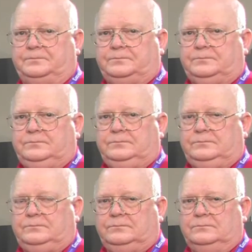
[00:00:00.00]

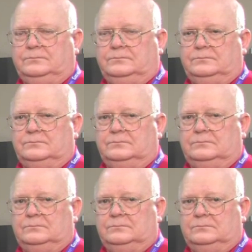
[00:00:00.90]

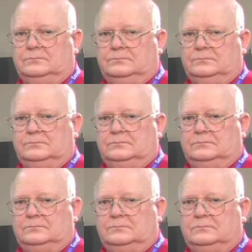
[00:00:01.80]

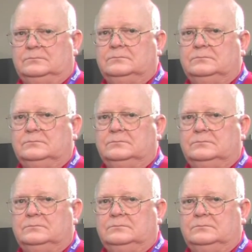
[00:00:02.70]

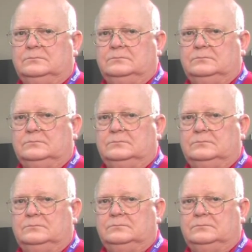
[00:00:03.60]

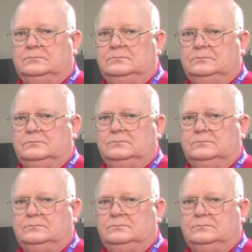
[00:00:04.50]
No words are spoken by the person on screen.